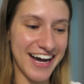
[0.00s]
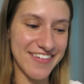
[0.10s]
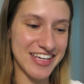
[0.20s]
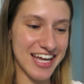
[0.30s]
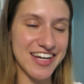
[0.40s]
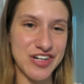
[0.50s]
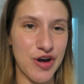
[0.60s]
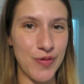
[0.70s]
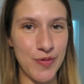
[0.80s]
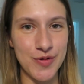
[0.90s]
I mean, I don't
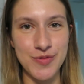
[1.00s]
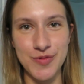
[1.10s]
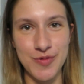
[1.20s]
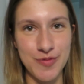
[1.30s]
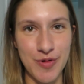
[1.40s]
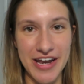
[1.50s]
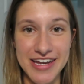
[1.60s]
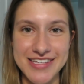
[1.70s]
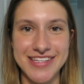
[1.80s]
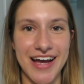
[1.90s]
know
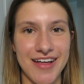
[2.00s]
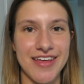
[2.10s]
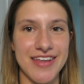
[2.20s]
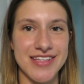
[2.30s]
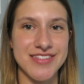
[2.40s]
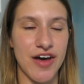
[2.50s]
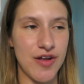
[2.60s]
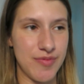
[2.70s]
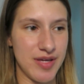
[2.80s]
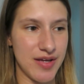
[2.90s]
when exactly that's
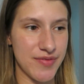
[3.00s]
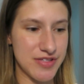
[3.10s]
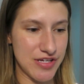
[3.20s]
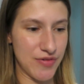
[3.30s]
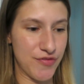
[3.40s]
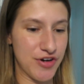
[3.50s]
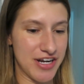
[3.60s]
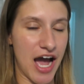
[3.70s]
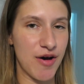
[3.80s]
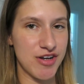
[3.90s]
gonna be, so for
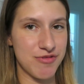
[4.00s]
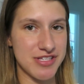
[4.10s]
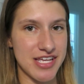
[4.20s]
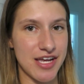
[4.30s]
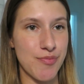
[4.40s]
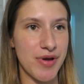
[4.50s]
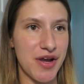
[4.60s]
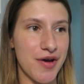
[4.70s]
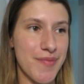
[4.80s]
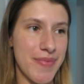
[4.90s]
now it was like a
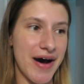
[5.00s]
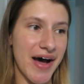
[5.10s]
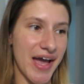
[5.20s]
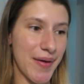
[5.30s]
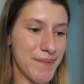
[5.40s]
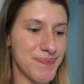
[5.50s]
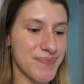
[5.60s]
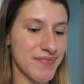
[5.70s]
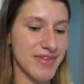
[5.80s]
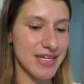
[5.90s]
big goodbye.
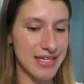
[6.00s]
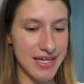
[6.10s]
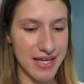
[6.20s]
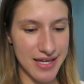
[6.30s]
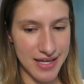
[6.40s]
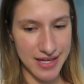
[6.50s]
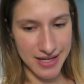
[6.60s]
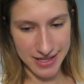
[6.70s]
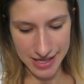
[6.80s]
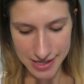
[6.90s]

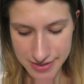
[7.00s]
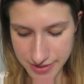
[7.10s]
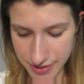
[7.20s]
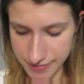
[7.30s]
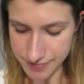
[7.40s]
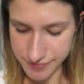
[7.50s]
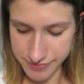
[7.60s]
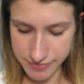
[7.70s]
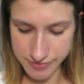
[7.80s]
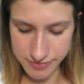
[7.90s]
And
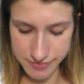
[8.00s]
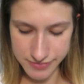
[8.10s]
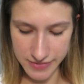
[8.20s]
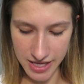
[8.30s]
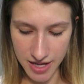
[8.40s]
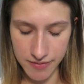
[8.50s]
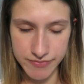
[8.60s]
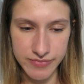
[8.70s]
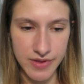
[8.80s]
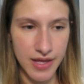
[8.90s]
yeah.
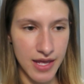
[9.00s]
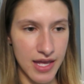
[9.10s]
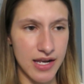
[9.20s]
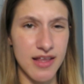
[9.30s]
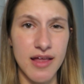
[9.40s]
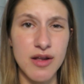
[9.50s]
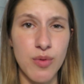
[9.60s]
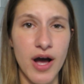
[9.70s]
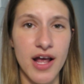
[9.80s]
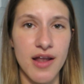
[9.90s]
In a
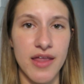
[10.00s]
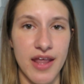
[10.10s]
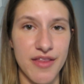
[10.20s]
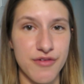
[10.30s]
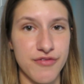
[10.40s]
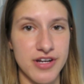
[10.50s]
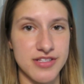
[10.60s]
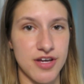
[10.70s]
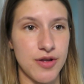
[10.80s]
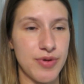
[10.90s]
little while, another friend
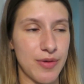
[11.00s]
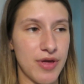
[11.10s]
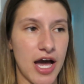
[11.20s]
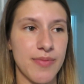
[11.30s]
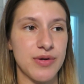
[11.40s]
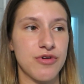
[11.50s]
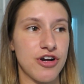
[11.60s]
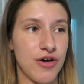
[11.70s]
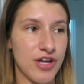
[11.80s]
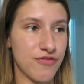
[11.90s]
is gonna pick me up and
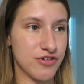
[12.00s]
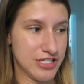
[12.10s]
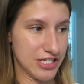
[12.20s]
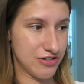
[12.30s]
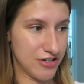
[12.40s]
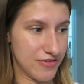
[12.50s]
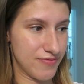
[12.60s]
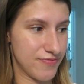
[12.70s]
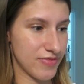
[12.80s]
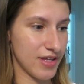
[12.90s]
we're going for dinner.